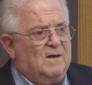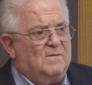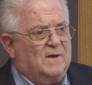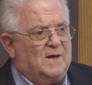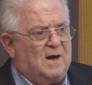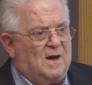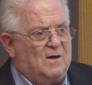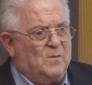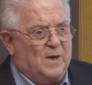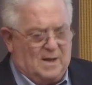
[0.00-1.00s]
with an eye
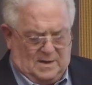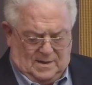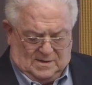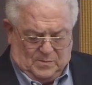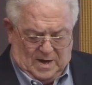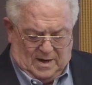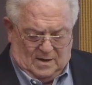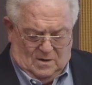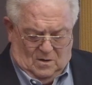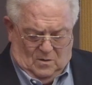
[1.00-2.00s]
on politics back
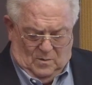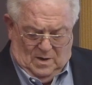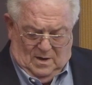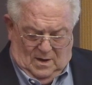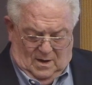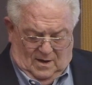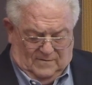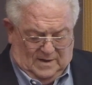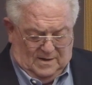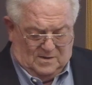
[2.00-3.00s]
home
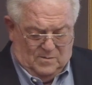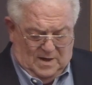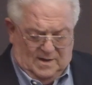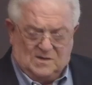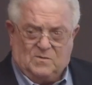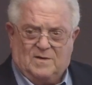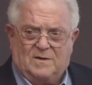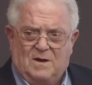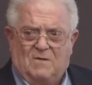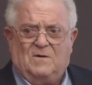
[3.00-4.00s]
have led to meetings with
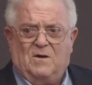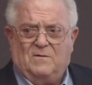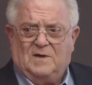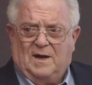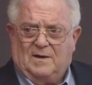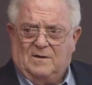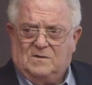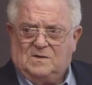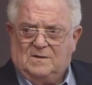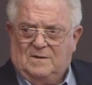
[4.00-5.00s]
no note
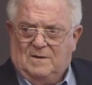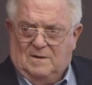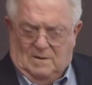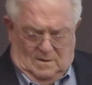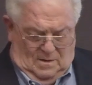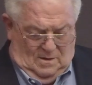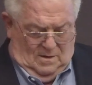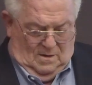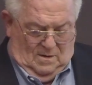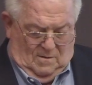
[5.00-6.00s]
takers
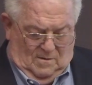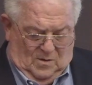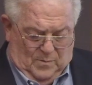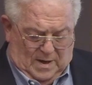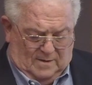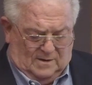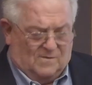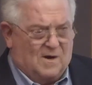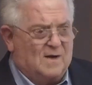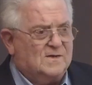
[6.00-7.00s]
or the
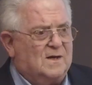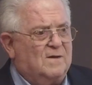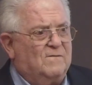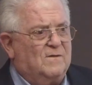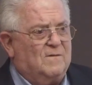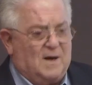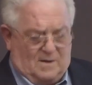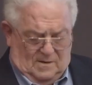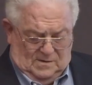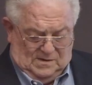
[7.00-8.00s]
bowdlerizing of the
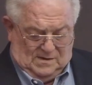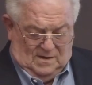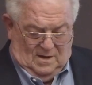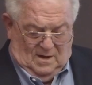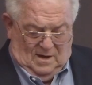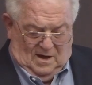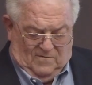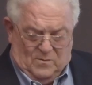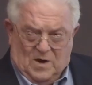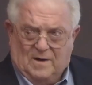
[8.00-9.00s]
records
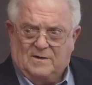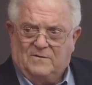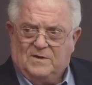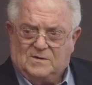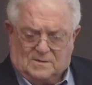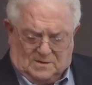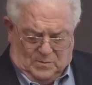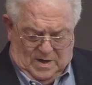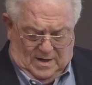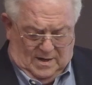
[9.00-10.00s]
of American
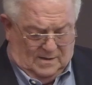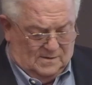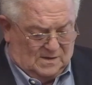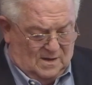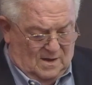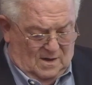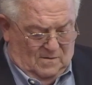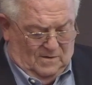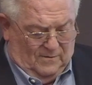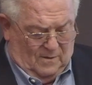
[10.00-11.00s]
officials' meetings
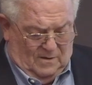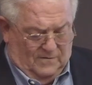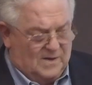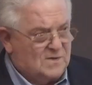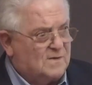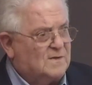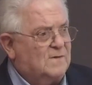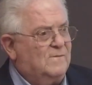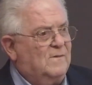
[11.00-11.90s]
with foreign officials.